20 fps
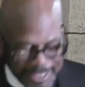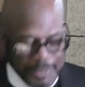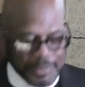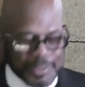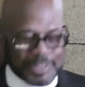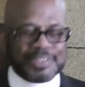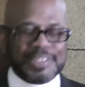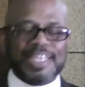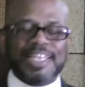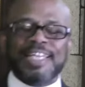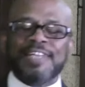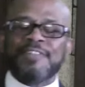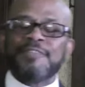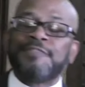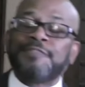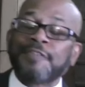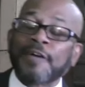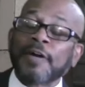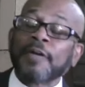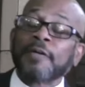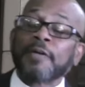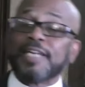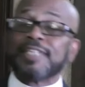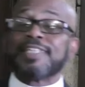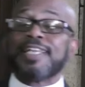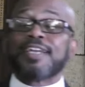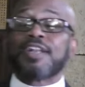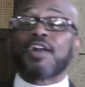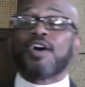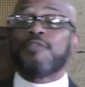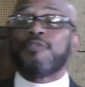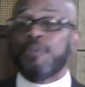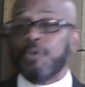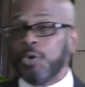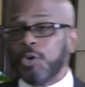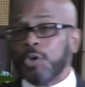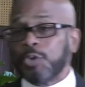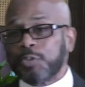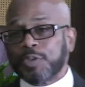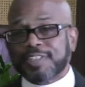he was inferring that her
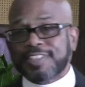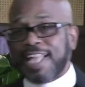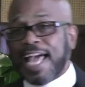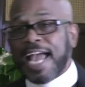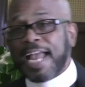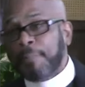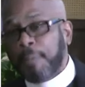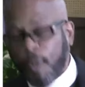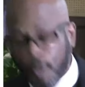food was like